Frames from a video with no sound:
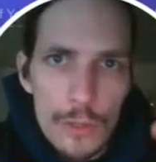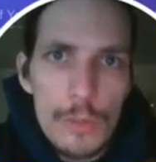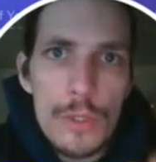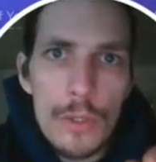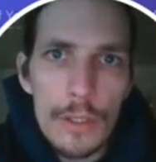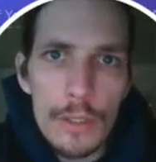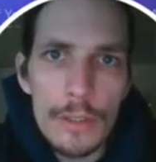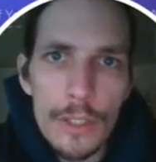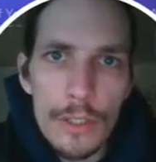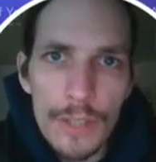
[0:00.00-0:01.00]
to
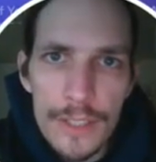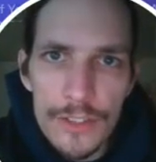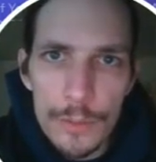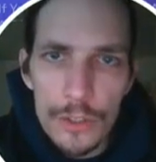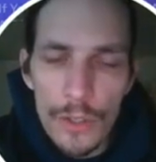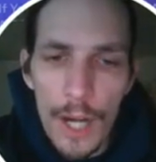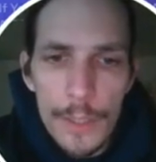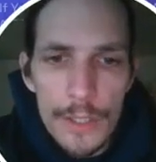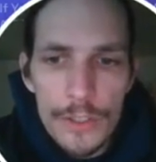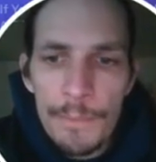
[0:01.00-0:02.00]
your list
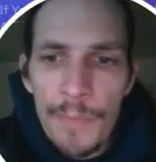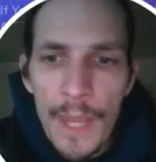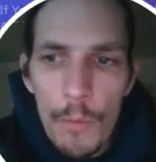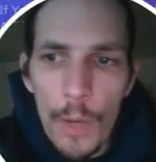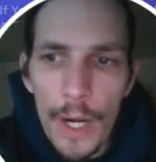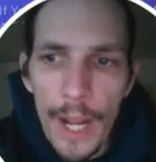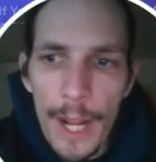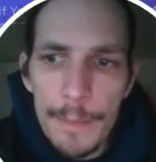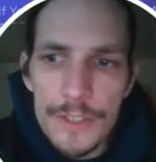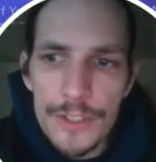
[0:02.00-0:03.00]
subscribers, what
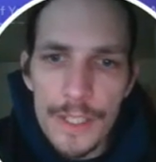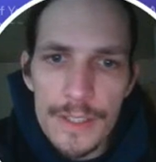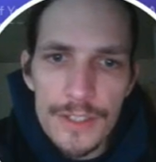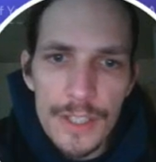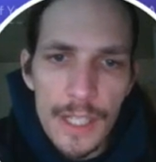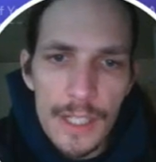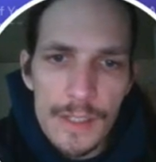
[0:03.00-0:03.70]
happens is